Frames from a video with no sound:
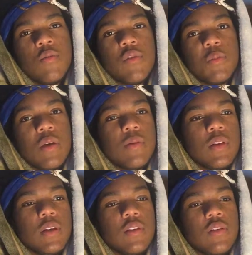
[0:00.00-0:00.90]
with maybe
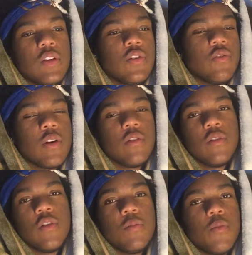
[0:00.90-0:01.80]
like
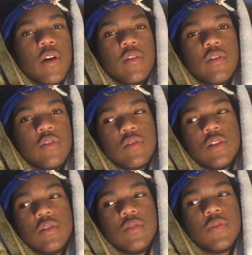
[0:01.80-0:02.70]
10 branches on
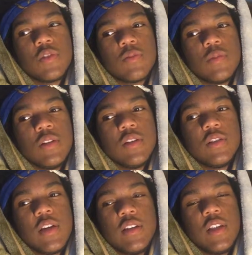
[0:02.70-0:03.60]
it for some reason. It
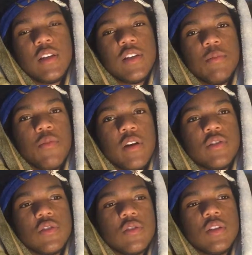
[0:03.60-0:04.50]
just had like 10
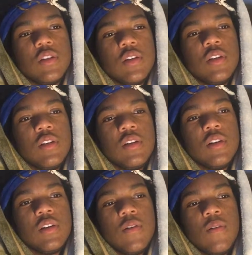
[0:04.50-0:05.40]
branches on
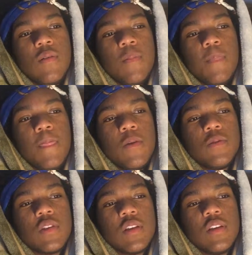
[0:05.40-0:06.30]
it. It
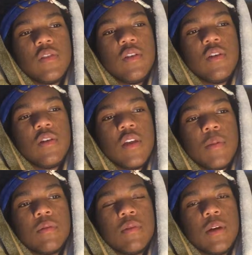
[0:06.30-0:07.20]
was like this year that
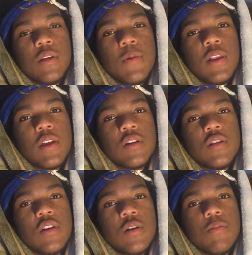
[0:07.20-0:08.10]
my mom had to pay like a
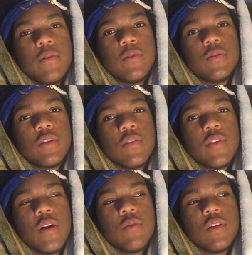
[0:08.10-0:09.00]
ton of bills. I
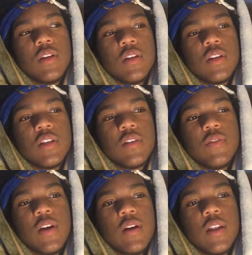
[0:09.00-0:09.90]
forgot, like
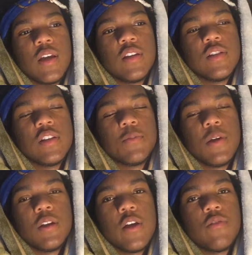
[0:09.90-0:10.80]
I think she had to
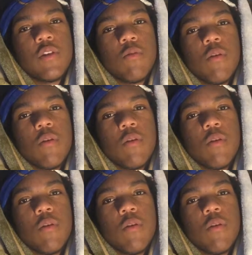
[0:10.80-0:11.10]
pay electric,